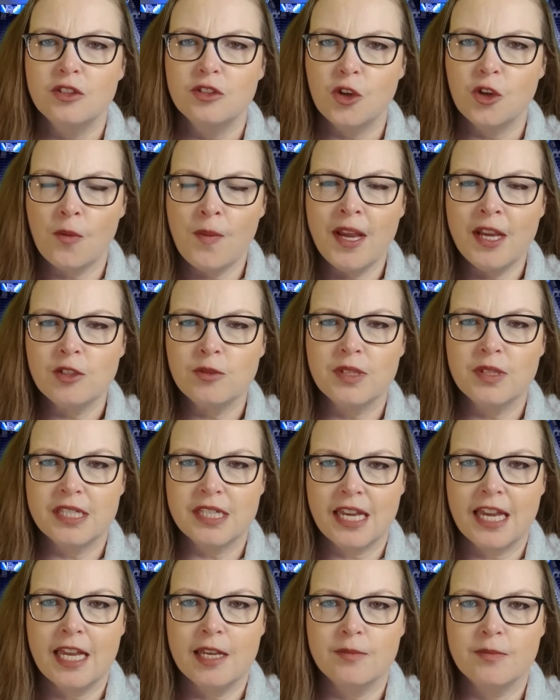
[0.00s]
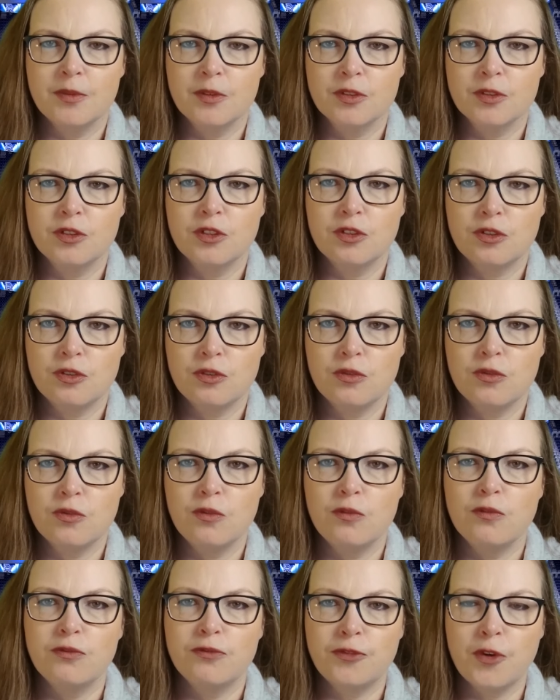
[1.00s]
Dobes was able
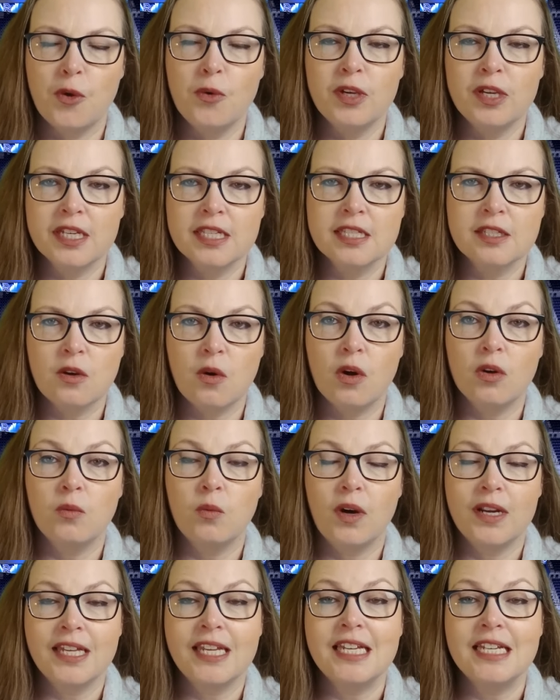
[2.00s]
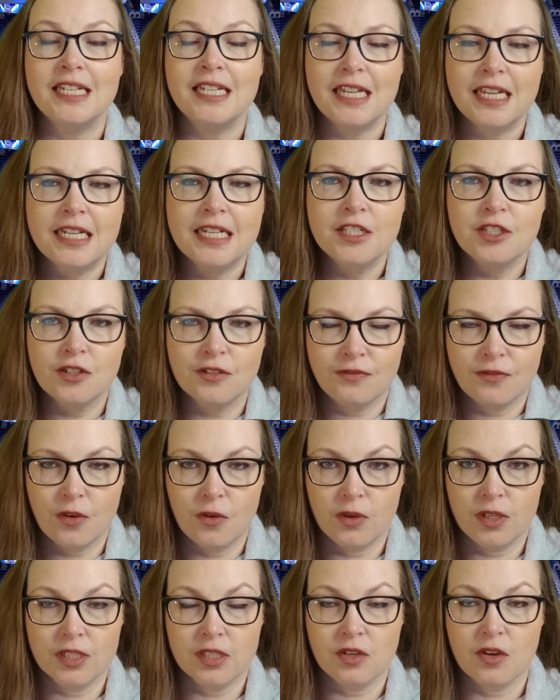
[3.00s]
to focus on what he needed to
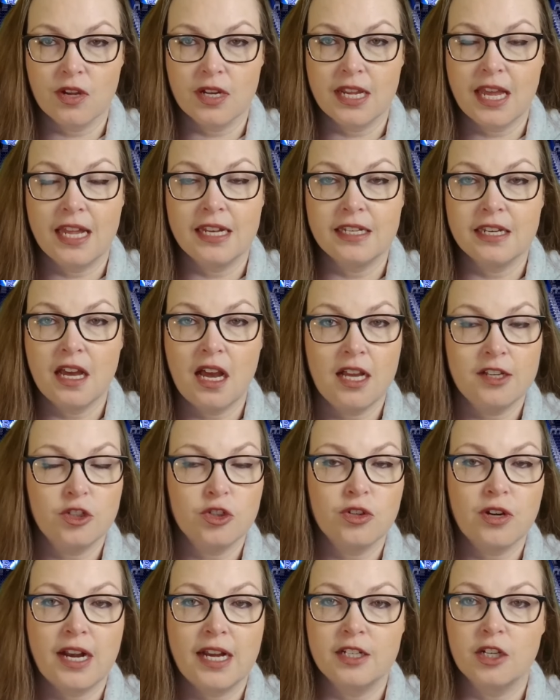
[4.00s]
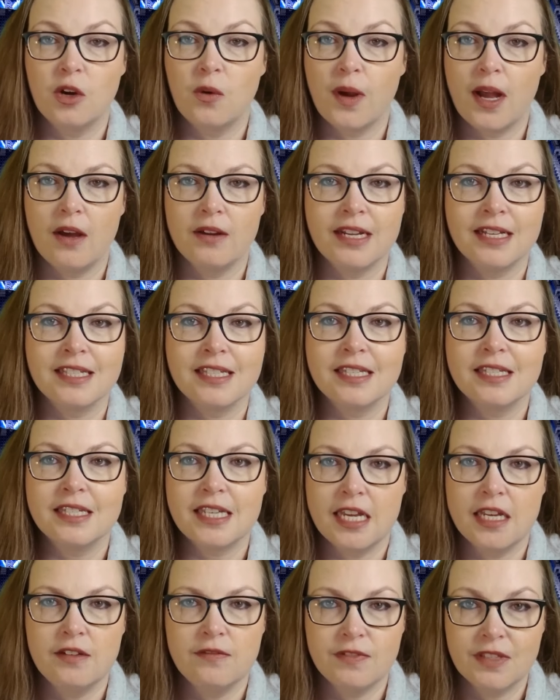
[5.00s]
focus on and not try to go out and
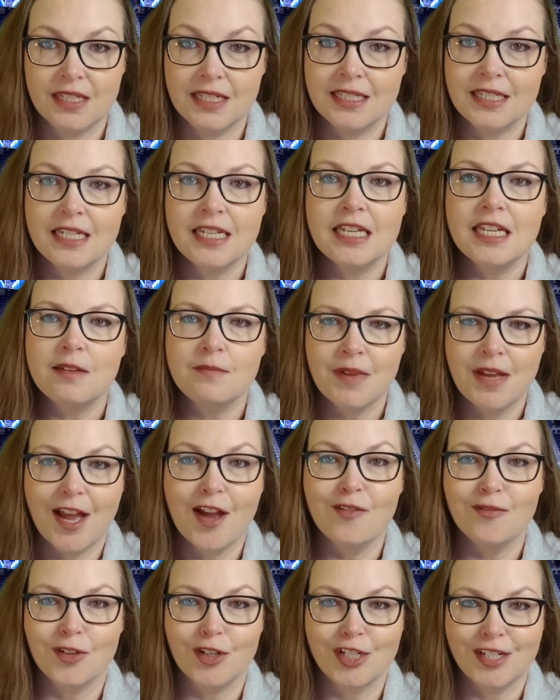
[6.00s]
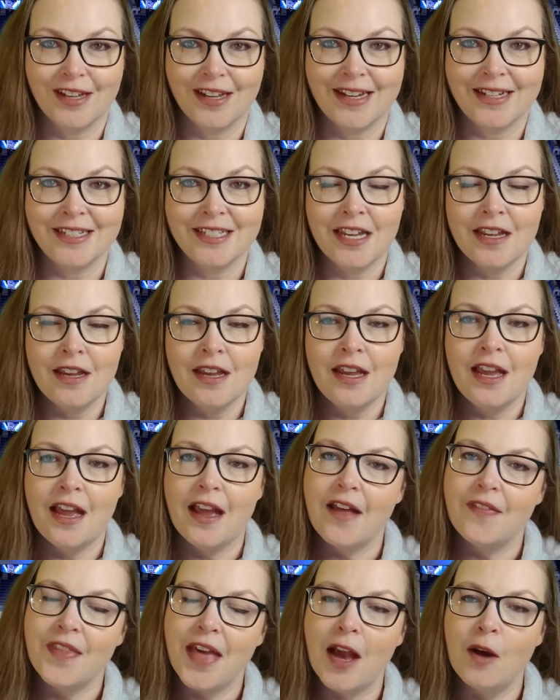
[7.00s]
save the team every night.
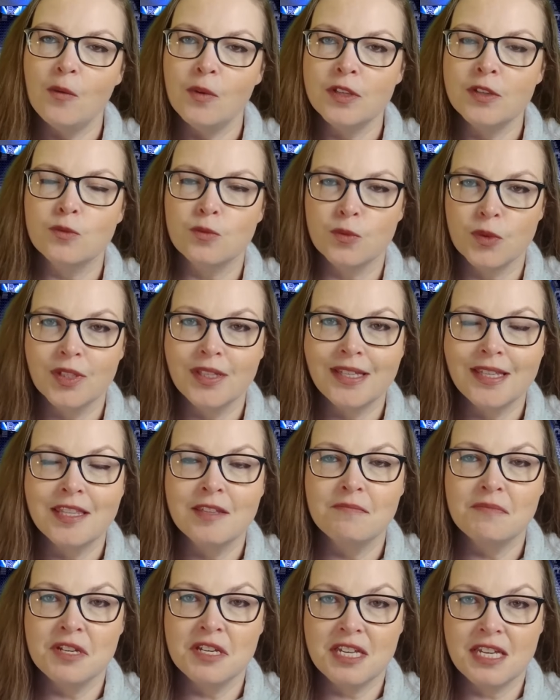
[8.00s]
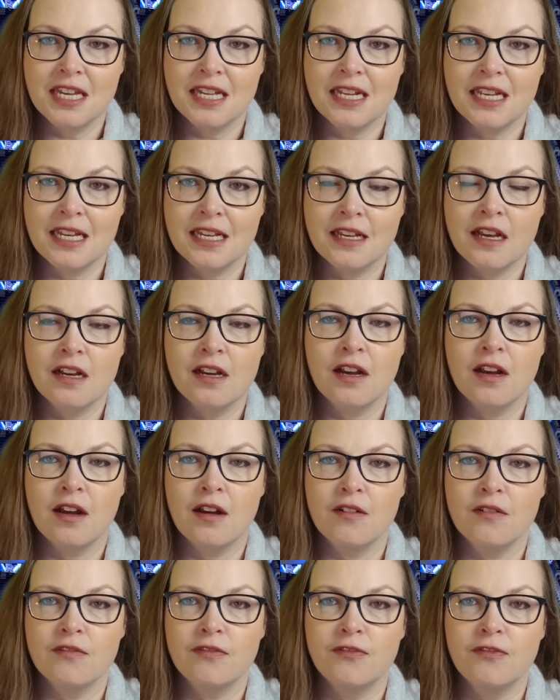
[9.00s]
And that was really the beginning
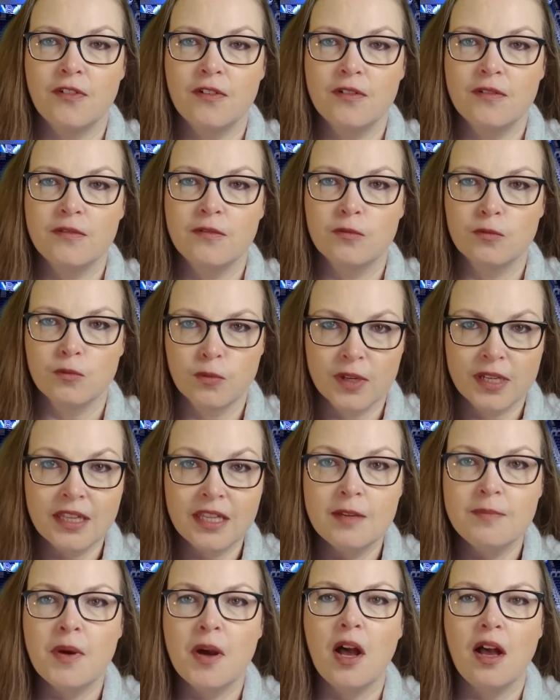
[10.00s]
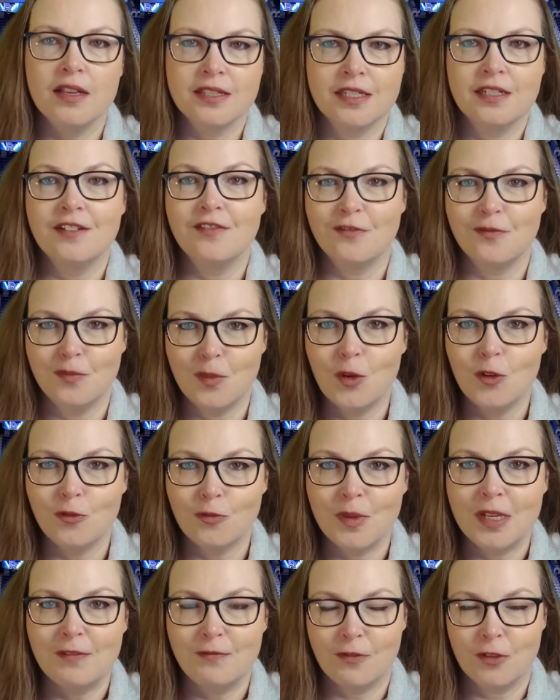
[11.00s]
of really positive
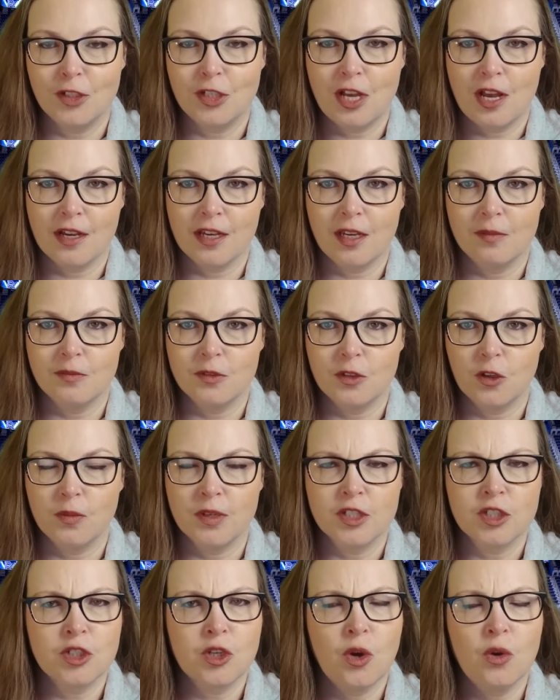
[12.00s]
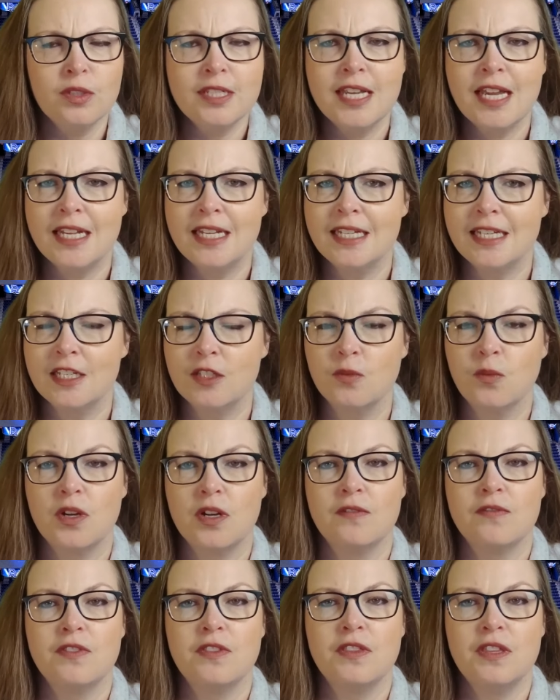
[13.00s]
movement for Jakub Dobes. Goaltending is
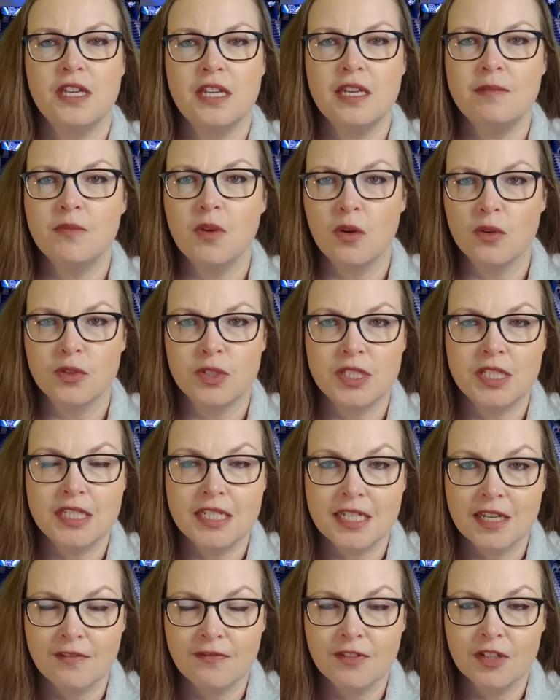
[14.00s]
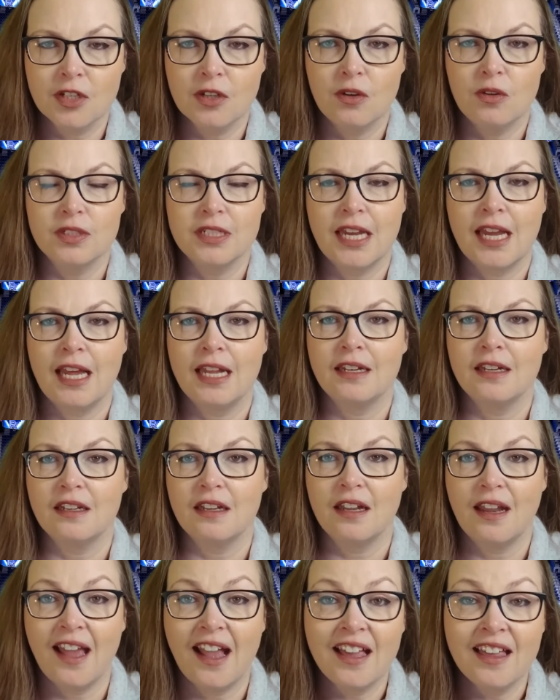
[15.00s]
one of the most difficult and
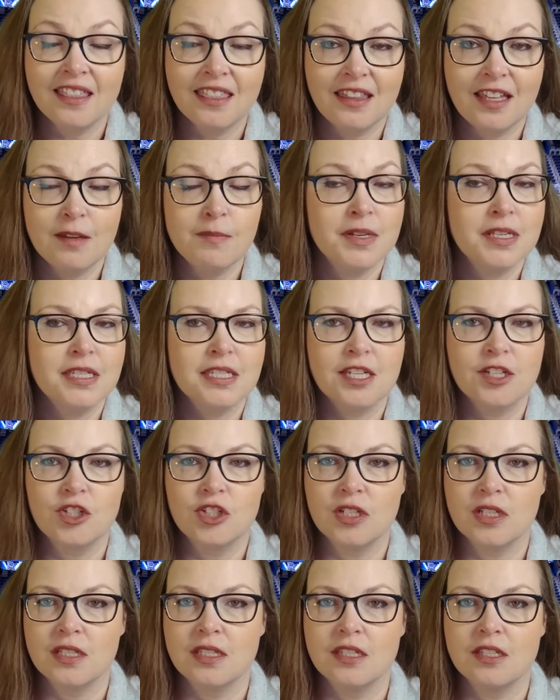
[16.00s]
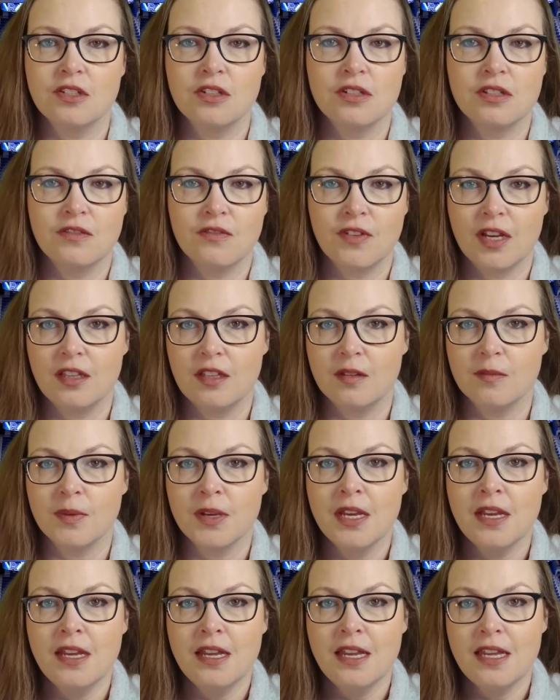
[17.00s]
lengthy positions to
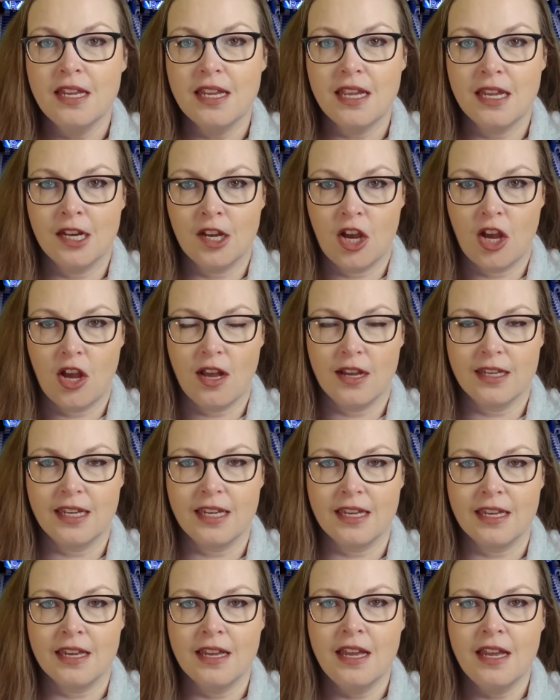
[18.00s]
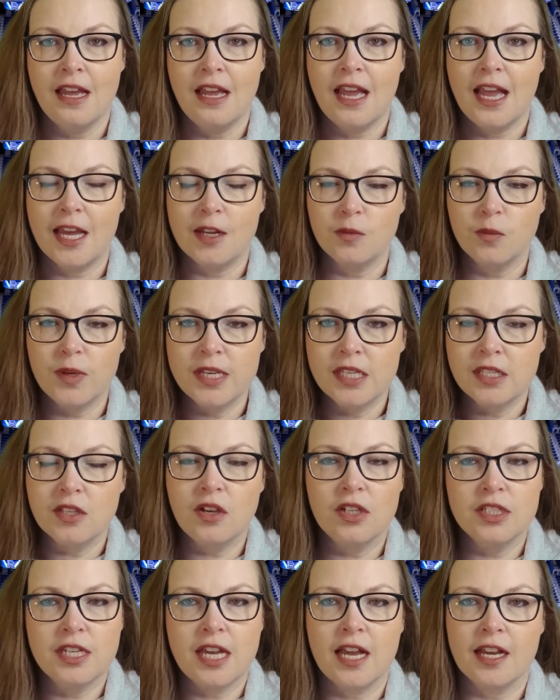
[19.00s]
develop in hockey, and we
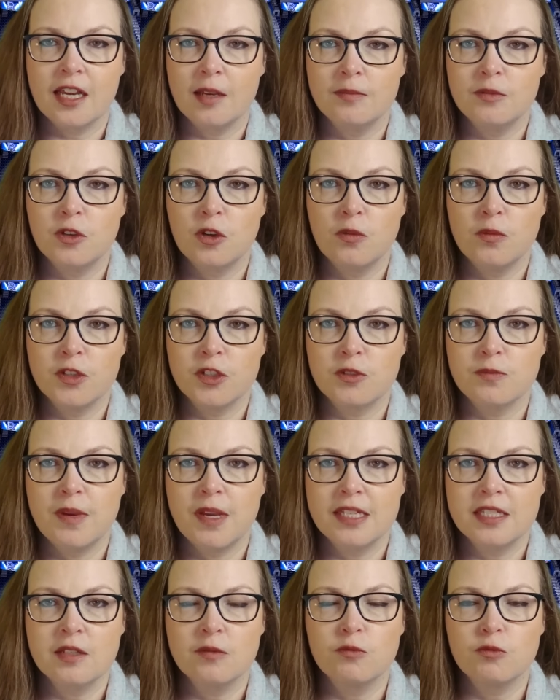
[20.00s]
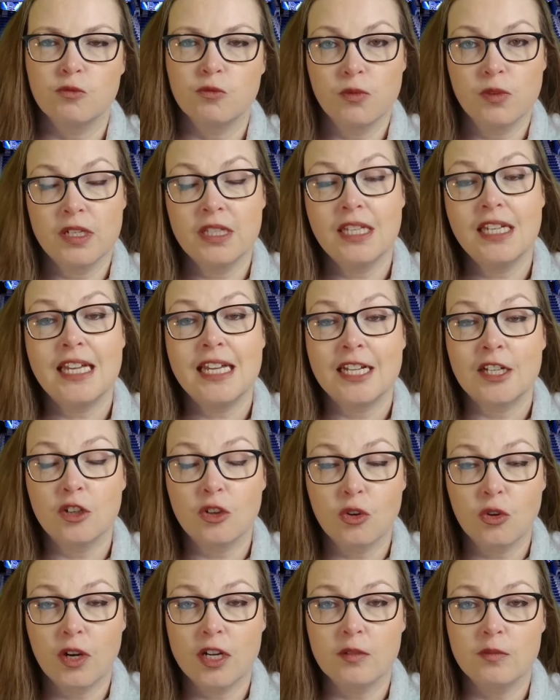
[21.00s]
saw Jakub Dobes make some really
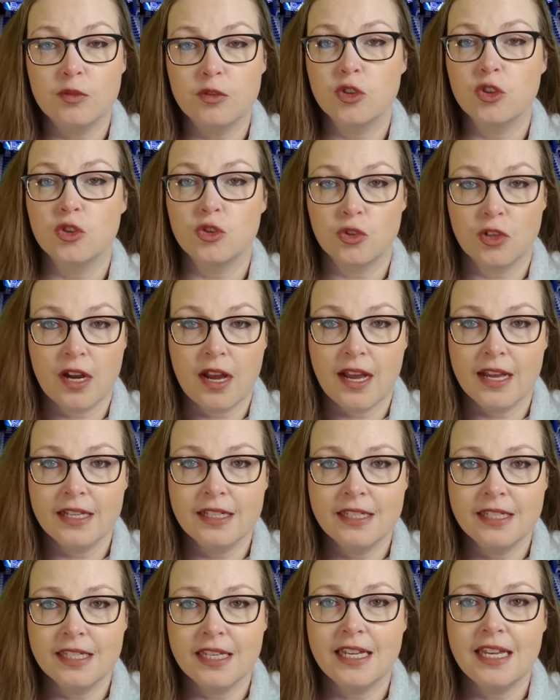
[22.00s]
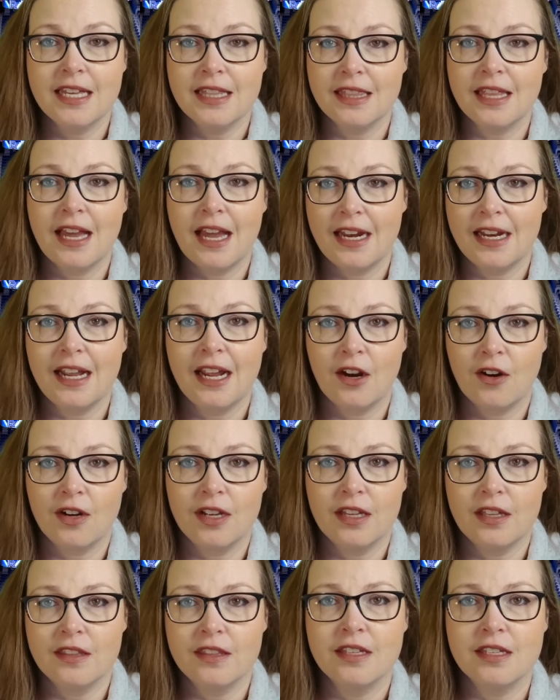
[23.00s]
incredible strides in that
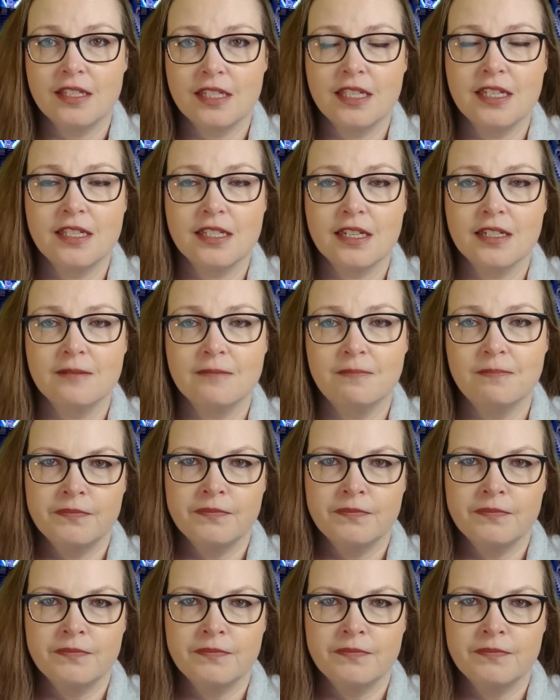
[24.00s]
area this season.